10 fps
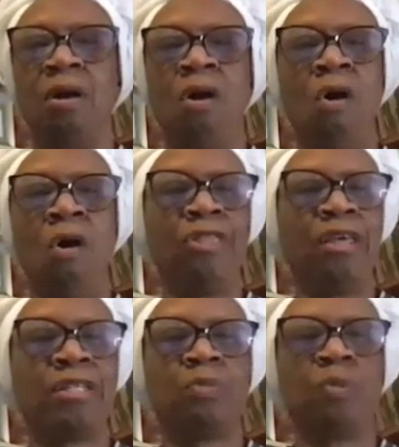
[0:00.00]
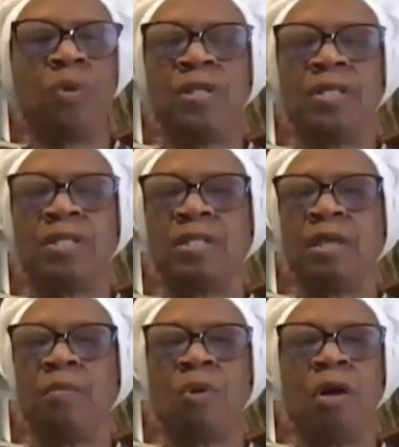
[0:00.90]
all the experiences
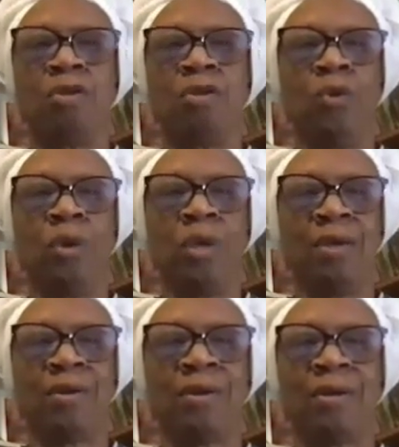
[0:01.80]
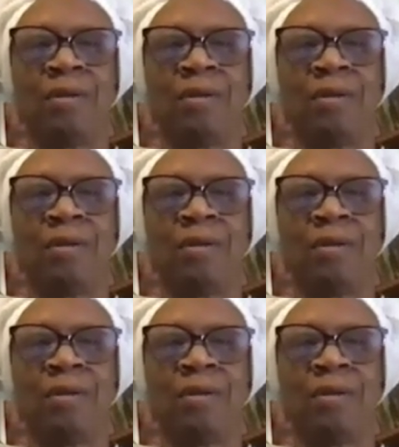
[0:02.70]
that brought you here,